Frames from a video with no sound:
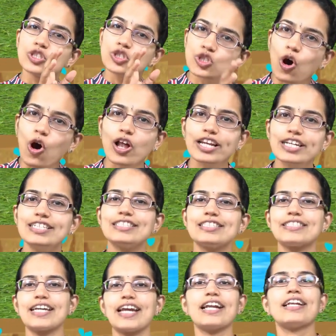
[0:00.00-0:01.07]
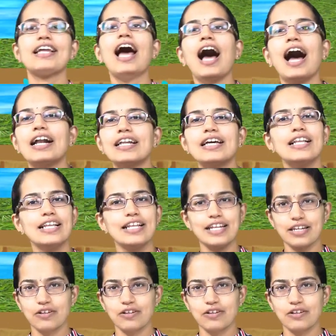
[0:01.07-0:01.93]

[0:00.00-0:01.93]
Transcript: solid state and a